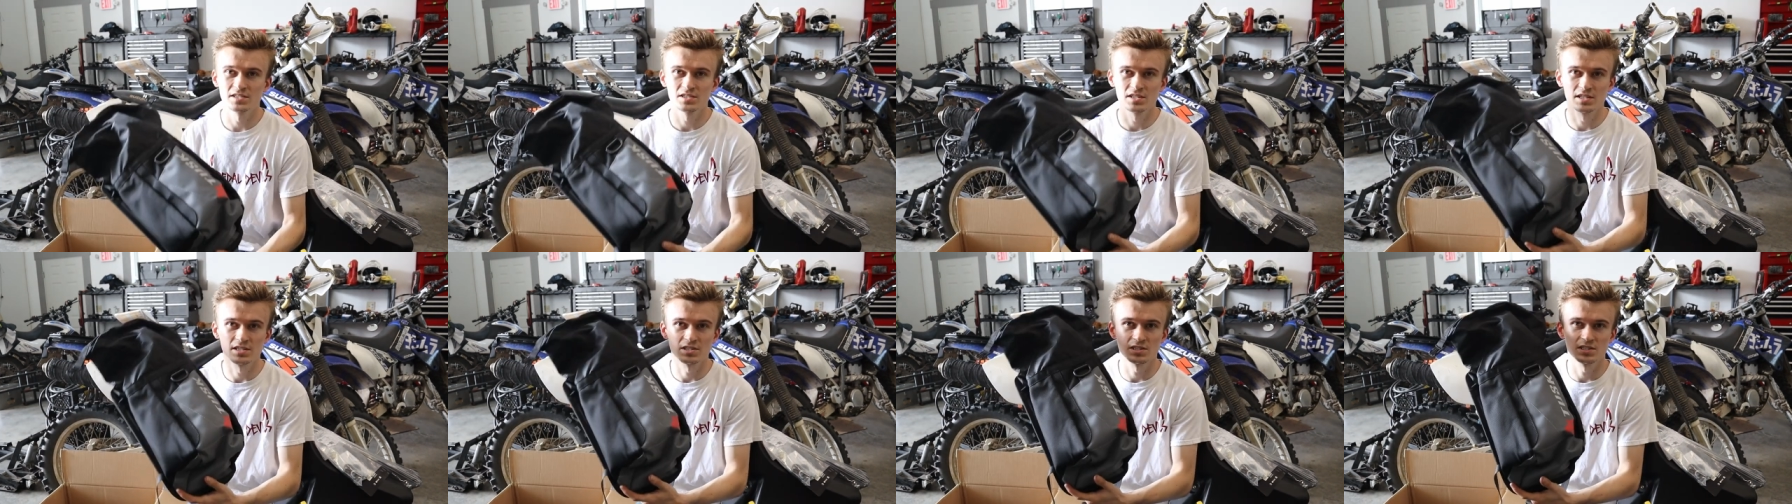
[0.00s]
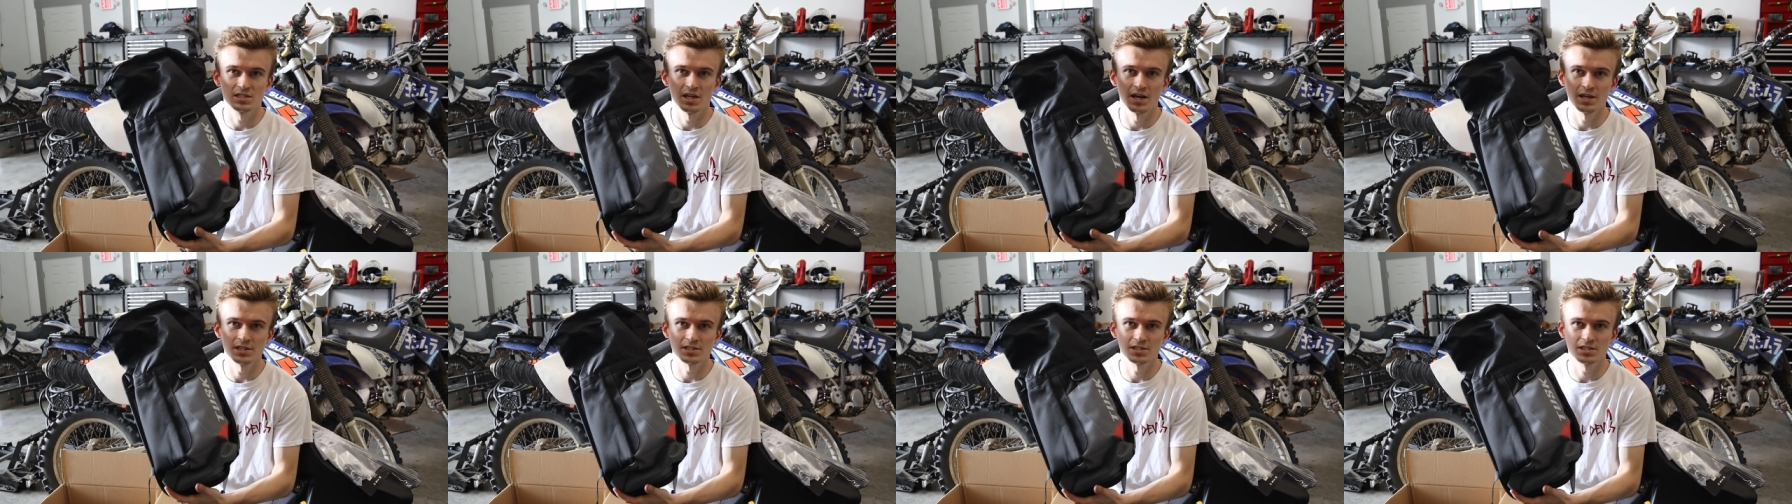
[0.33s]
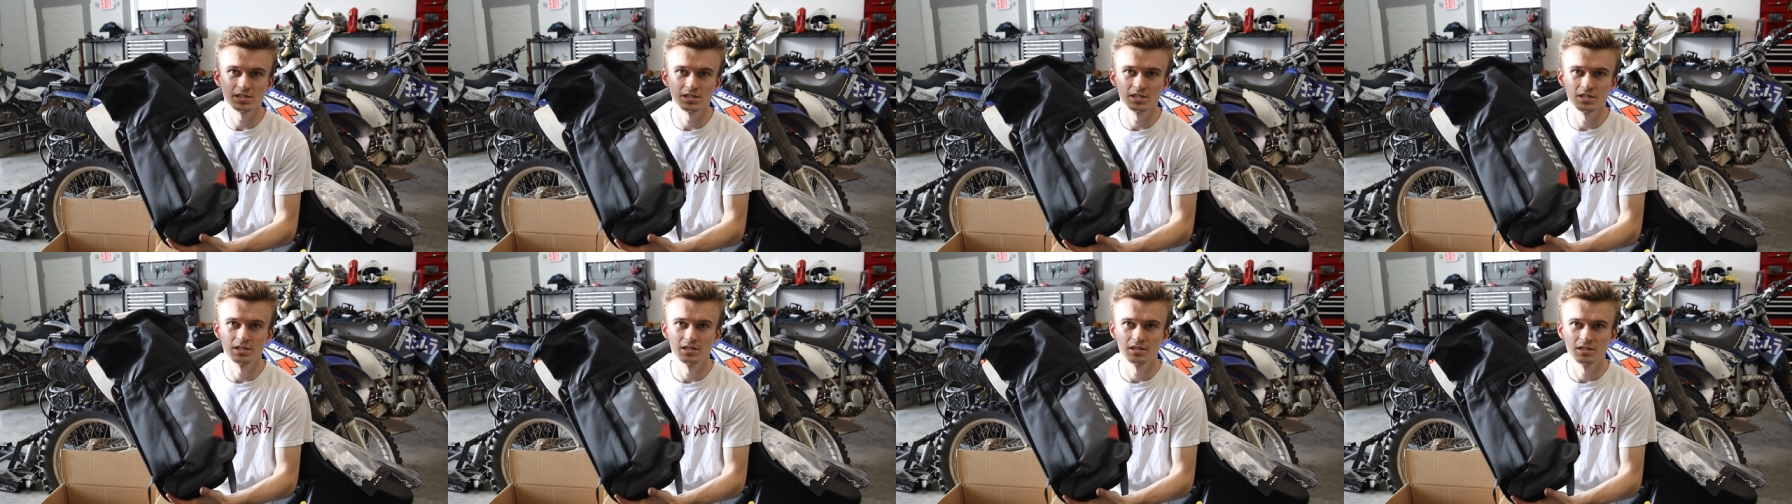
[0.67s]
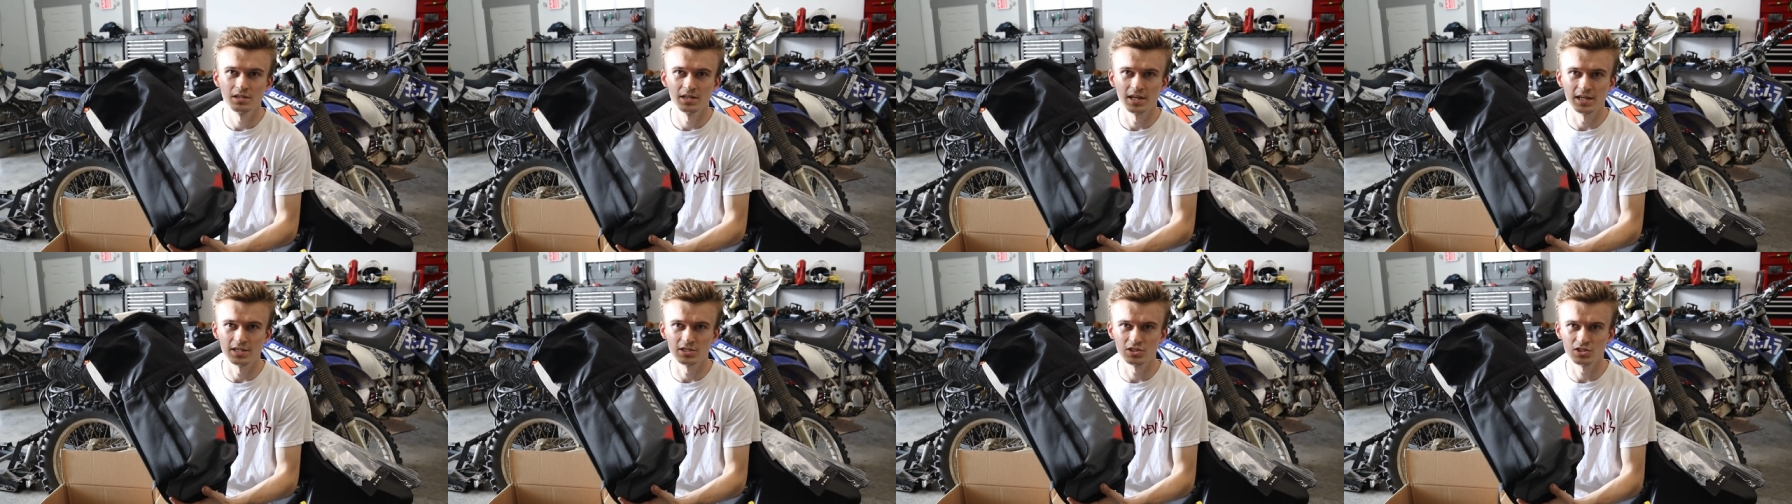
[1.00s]
is this Tusk
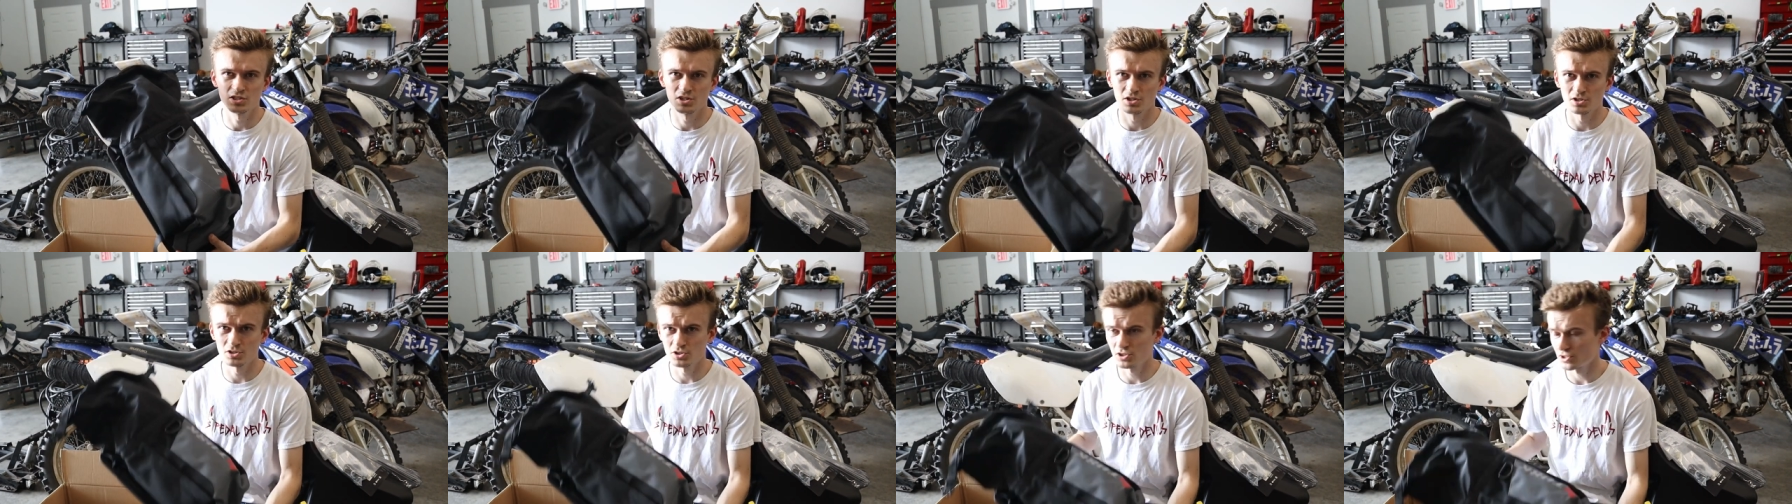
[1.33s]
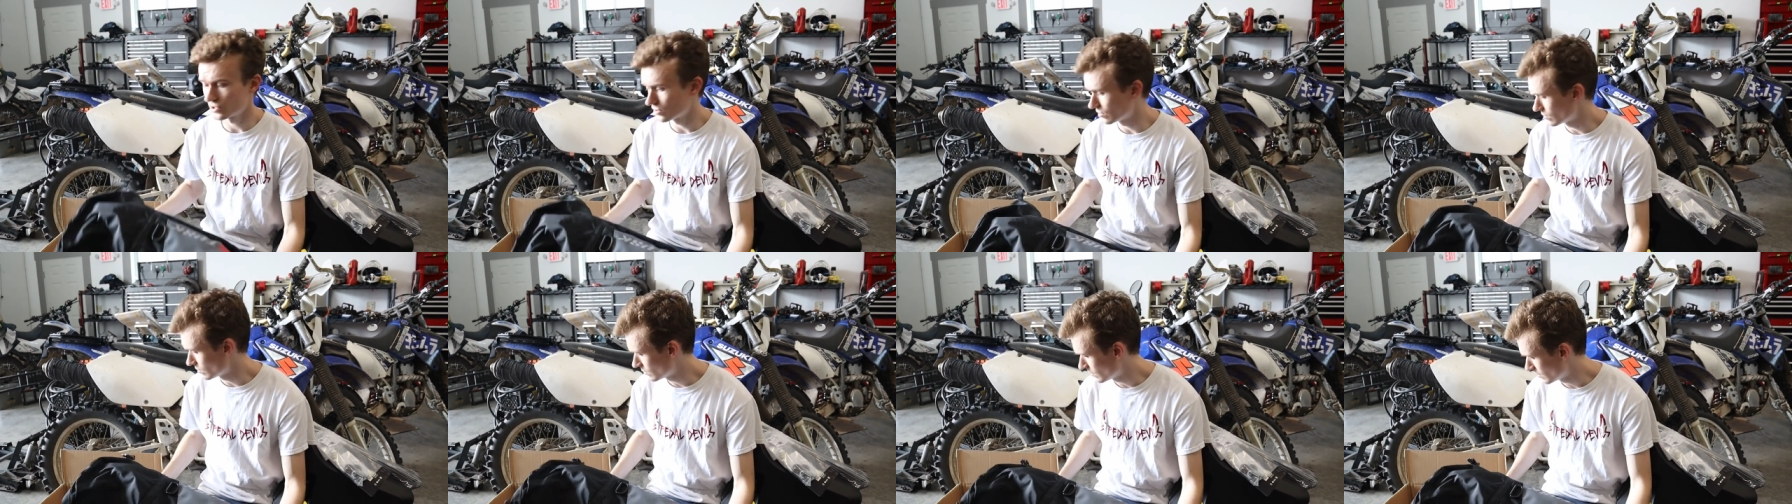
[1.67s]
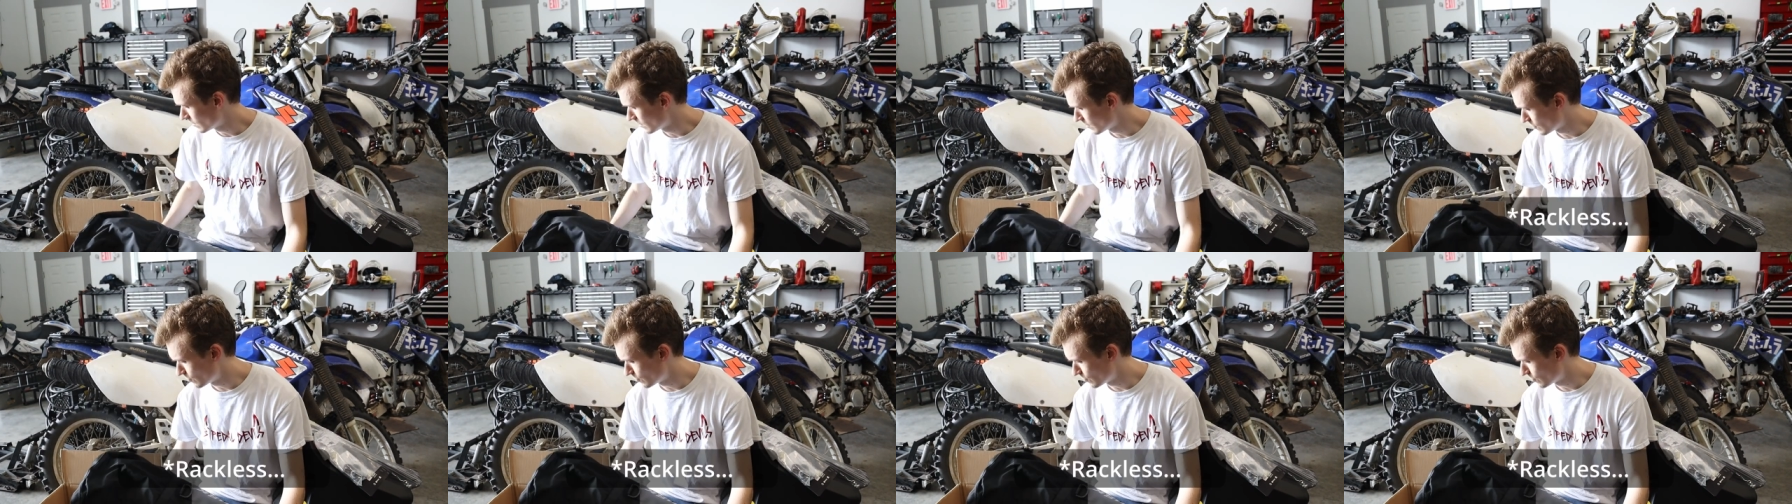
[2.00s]
Excursion